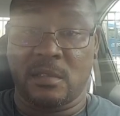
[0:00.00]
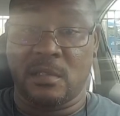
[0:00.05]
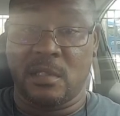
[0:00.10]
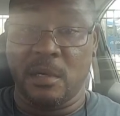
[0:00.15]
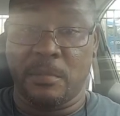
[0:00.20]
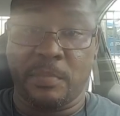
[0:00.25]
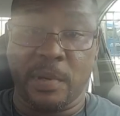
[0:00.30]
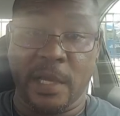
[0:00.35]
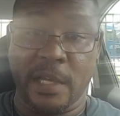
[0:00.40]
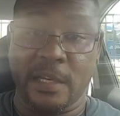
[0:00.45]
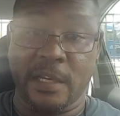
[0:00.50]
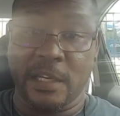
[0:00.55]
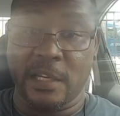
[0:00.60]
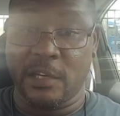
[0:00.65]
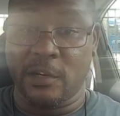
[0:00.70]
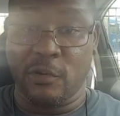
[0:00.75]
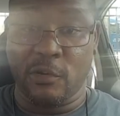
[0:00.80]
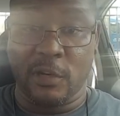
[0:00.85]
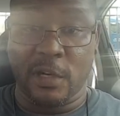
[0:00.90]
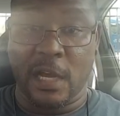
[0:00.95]

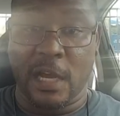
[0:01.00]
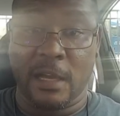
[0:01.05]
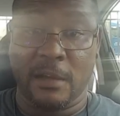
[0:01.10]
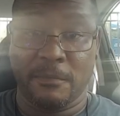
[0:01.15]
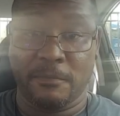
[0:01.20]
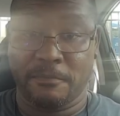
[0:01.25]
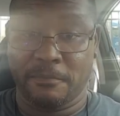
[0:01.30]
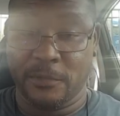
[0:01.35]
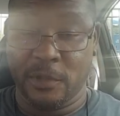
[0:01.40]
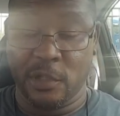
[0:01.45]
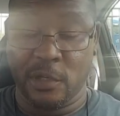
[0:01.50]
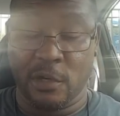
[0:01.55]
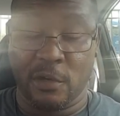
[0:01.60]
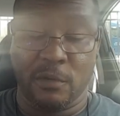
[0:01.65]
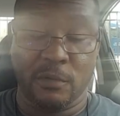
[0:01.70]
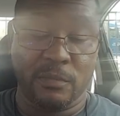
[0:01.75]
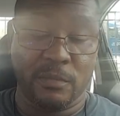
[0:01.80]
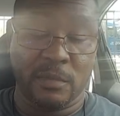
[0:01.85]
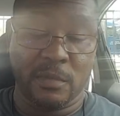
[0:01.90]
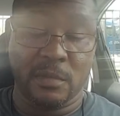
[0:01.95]
depending on, you
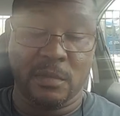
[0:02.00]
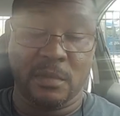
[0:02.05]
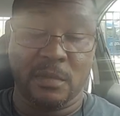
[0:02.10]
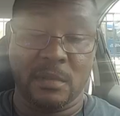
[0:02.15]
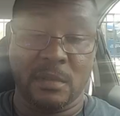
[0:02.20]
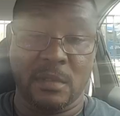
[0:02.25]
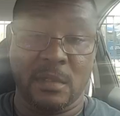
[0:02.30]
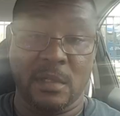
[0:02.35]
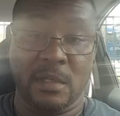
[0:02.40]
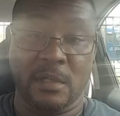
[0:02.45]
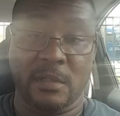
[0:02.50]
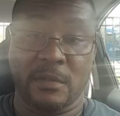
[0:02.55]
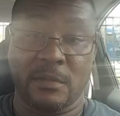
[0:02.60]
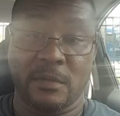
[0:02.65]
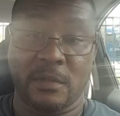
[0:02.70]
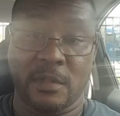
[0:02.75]
know, the